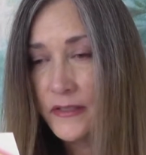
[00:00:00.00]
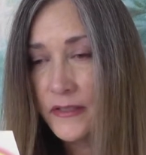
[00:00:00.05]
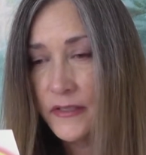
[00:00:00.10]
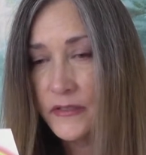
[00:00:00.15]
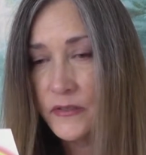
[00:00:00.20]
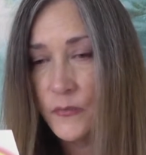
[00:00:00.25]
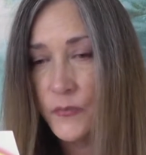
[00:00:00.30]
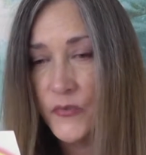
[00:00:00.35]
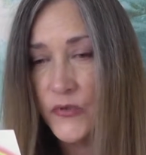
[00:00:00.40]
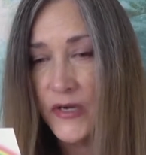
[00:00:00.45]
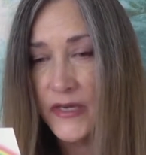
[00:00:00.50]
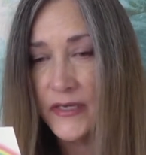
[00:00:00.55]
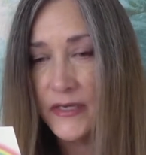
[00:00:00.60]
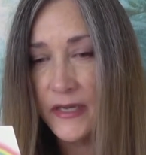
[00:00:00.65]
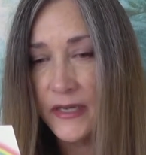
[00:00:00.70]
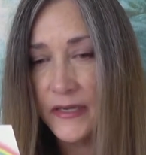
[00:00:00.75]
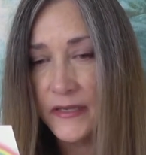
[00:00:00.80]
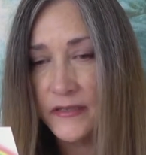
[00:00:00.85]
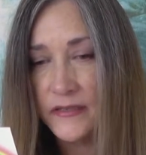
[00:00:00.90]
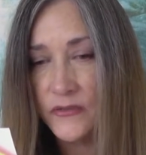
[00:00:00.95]
His bright
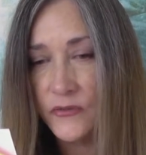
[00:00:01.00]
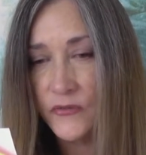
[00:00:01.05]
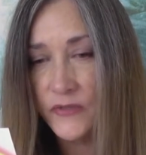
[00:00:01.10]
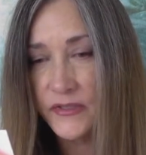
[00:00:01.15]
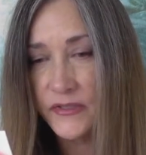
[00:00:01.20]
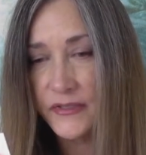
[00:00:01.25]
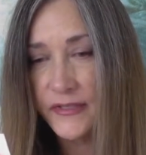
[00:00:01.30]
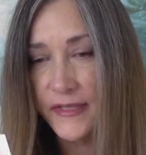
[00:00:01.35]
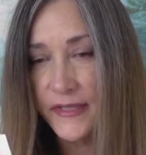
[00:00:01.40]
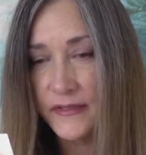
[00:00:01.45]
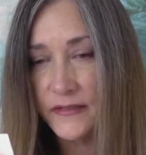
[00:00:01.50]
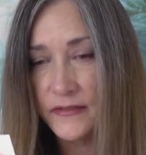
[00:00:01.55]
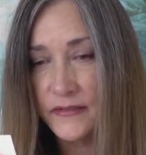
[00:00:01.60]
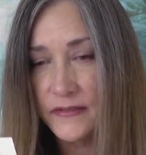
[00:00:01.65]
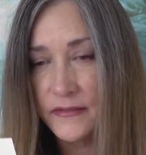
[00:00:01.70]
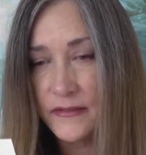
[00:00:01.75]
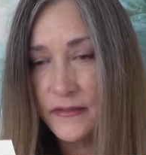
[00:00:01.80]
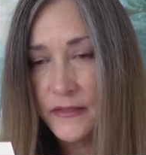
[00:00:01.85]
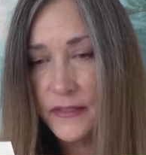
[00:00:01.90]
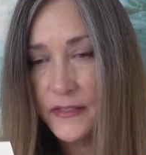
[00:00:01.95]
eyes are
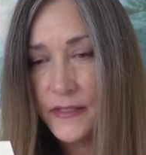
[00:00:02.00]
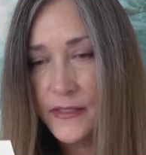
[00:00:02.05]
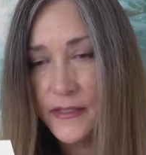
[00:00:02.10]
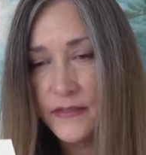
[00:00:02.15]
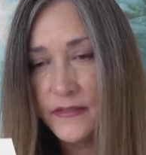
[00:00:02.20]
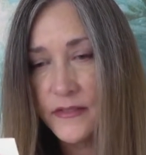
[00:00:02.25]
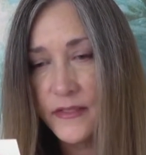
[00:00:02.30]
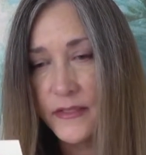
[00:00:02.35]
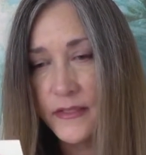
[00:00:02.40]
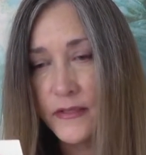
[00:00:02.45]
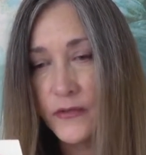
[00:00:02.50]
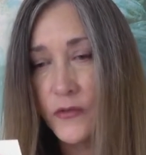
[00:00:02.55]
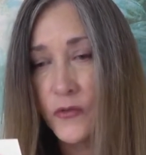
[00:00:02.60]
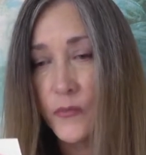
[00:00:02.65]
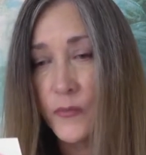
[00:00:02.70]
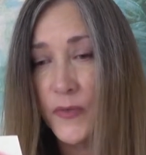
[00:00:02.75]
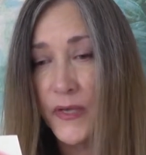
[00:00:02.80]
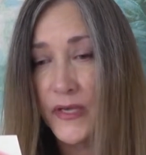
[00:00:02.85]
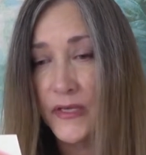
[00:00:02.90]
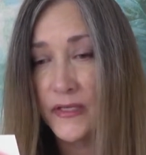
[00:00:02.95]
intent. His
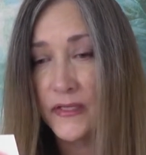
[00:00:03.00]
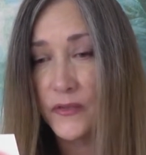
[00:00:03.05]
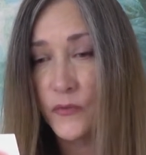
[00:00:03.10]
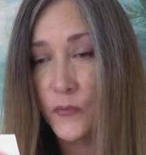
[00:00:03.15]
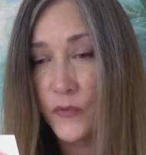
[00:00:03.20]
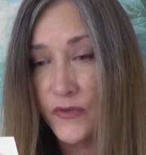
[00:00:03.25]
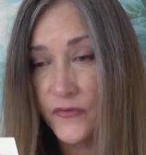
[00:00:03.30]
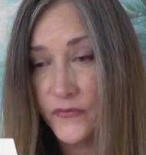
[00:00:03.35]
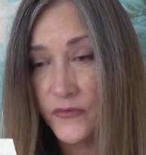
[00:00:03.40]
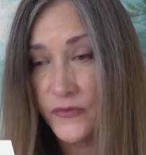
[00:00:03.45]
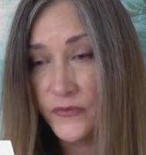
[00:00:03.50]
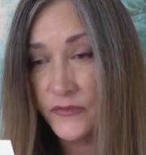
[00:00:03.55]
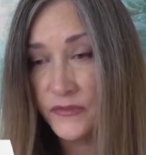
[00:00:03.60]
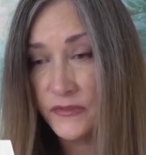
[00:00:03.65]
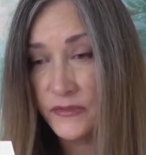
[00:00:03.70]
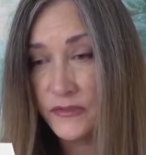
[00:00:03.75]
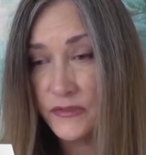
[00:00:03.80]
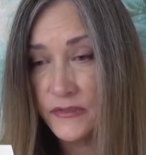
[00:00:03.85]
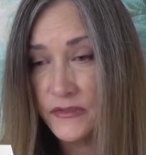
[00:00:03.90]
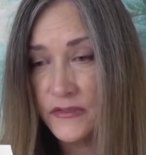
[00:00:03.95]
eager body
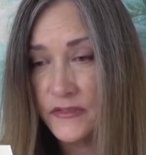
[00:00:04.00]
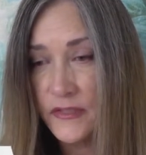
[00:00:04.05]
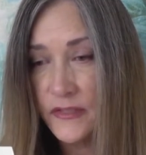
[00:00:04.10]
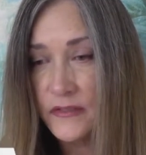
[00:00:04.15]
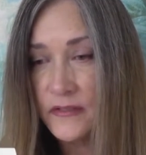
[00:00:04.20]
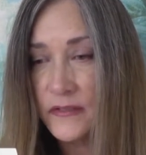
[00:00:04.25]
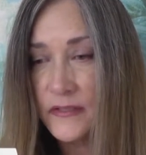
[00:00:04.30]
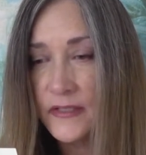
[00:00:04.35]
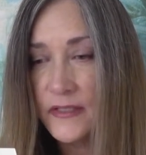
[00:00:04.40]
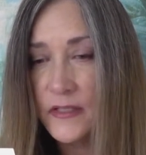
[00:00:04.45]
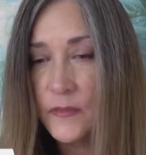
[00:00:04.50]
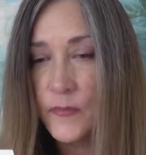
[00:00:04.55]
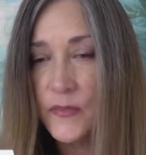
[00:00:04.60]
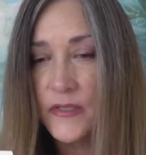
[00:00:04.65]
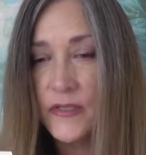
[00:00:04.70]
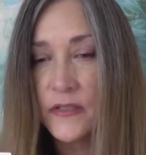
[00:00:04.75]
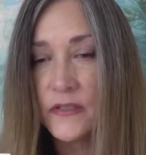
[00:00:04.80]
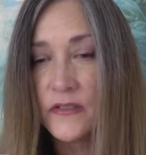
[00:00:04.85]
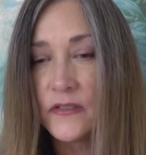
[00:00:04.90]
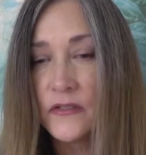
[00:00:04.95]
quivers. Suddenly he
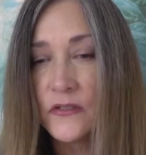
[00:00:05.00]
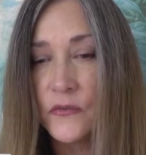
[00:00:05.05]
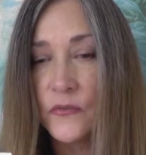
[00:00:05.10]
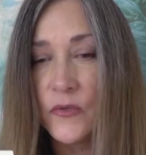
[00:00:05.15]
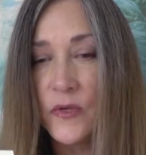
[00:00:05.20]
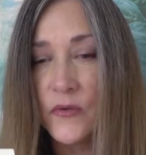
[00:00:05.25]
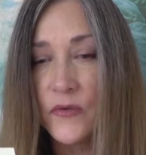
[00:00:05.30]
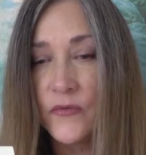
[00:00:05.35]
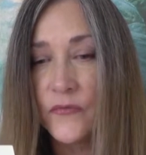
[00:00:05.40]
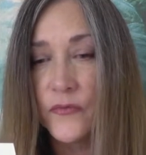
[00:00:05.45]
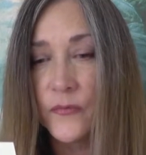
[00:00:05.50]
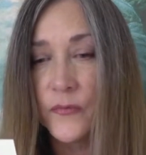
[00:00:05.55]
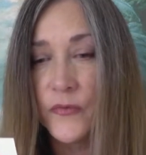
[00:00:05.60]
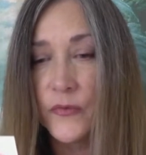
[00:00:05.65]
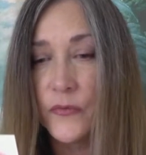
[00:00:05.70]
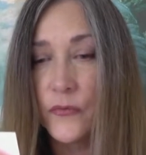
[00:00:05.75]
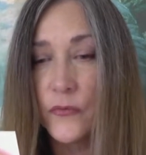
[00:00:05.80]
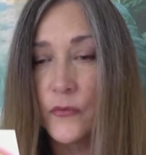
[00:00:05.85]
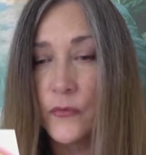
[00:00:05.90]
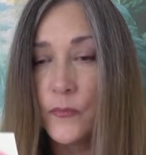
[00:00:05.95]
begins to run from the
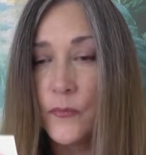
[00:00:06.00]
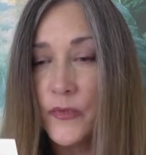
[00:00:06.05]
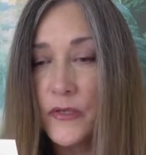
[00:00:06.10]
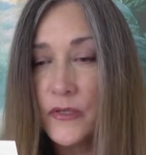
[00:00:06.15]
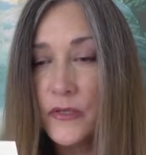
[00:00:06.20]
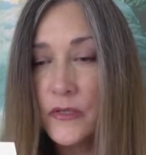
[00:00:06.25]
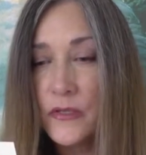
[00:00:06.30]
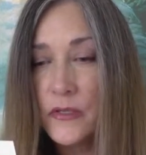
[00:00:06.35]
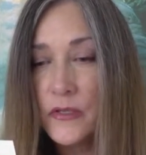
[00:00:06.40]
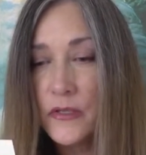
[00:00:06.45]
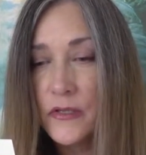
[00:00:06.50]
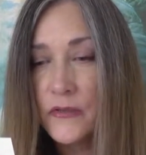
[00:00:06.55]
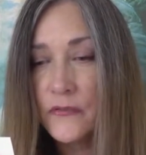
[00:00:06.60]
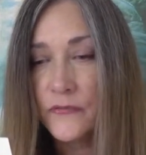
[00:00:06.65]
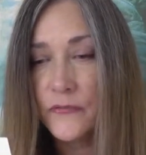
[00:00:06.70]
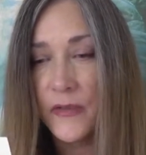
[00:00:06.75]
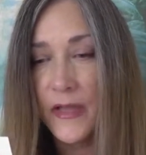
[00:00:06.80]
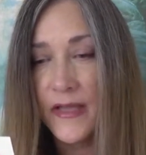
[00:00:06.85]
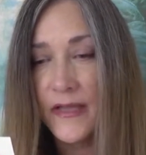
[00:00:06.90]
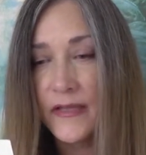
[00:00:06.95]
group,
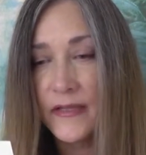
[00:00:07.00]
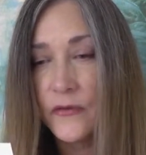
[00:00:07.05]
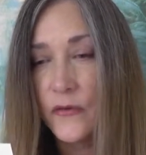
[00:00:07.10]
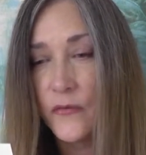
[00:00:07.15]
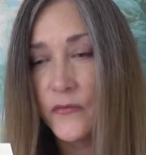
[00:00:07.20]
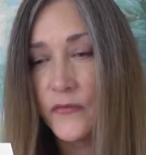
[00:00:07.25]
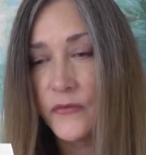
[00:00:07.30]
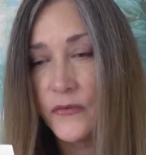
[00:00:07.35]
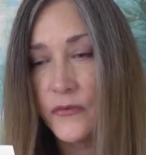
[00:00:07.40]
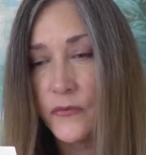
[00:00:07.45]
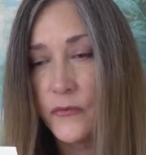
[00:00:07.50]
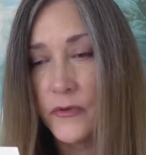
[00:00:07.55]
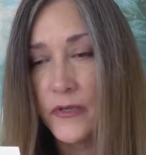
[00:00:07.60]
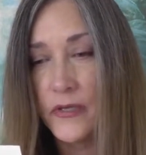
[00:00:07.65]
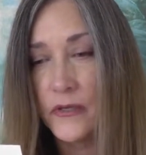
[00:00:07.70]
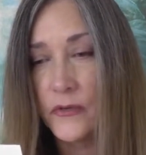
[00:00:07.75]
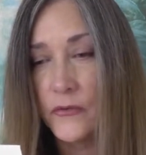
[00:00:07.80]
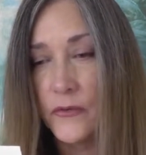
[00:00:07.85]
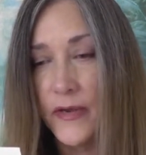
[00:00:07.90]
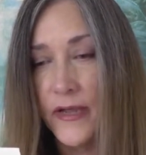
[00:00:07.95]
flying over the
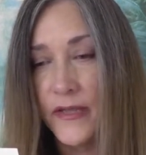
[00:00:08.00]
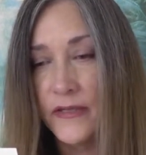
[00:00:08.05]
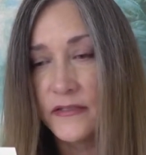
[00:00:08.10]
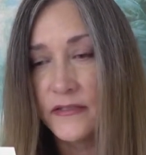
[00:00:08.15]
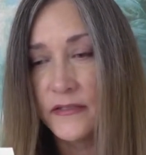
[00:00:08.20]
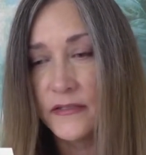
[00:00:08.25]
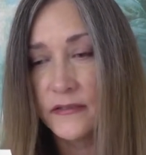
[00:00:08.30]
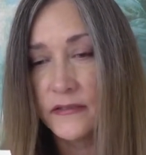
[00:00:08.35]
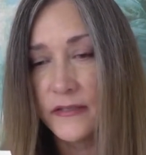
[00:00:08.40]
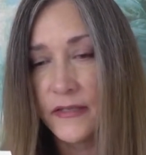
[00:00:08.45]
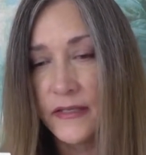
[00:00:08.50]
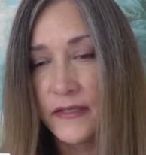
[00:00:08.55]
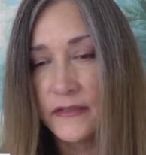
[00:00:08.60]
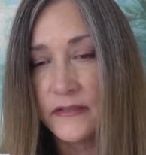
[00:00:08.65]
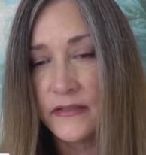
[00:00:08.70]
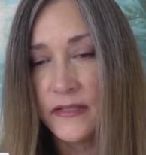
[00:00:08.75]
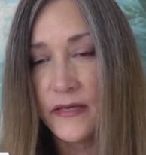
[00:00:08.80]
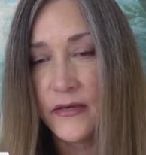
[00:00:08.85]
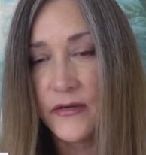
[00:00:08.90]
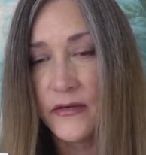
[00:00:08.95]
green grass, his
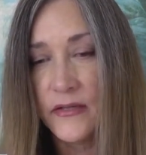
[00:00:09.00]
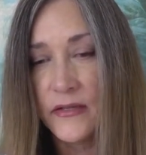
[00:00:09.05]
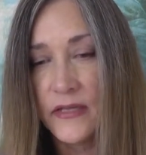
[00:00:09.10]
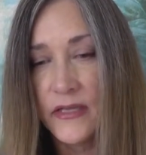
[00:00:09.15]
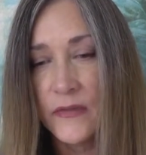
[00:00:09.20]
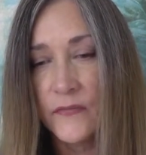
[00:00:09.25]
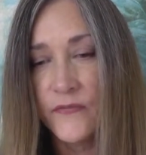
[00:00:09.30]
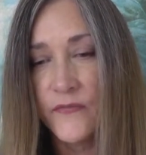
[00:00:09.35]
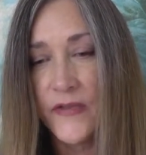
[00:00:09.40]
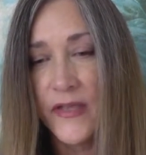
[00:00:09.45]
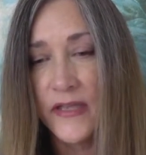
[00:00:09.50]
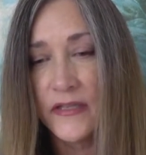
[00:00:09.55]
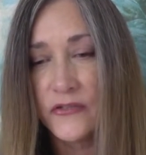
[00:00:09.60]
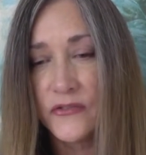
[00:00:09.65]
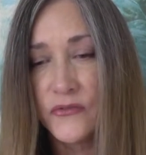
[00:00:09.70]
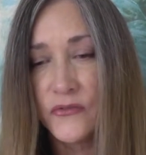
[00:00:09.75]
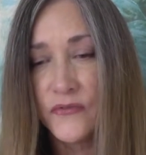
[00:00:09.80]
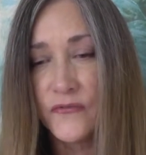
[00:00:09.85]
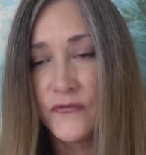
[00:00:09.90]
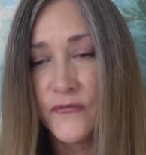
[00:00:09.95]
legs carrying him
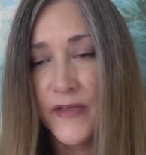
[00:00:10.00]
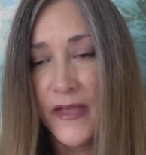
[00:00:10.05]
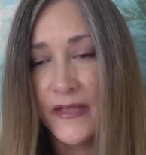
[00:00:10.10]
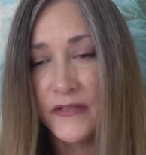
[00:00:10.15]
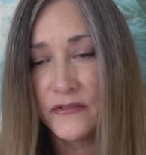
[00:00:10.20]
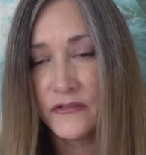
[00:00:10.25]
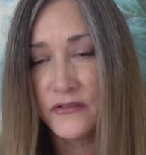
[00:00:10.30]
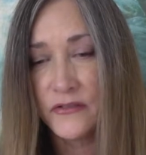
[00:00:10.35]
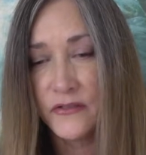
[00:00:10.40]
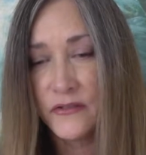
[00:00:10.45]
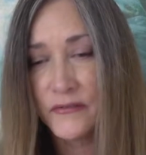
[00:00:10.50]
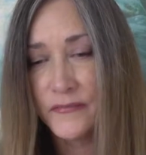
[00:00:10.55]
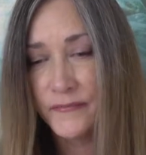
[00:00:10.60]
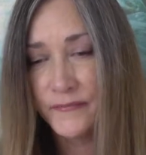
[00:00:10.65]
faster and faster.